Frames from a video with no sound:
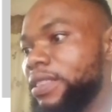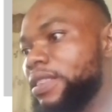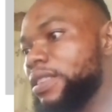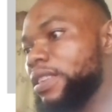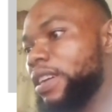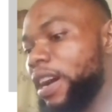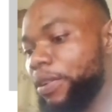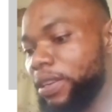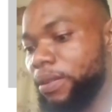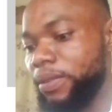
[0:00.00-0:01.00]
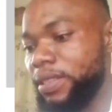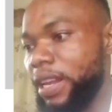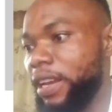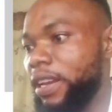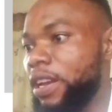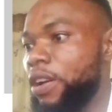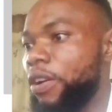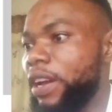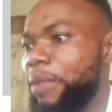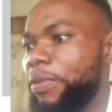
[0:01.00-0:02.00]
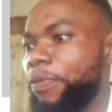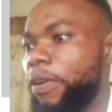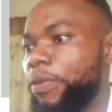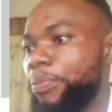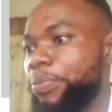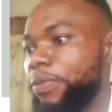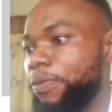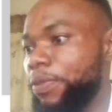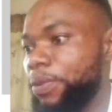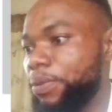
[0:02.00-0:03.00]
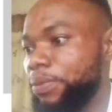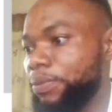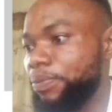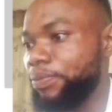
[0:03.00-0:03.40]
see how it looks like. Okay, before we preview,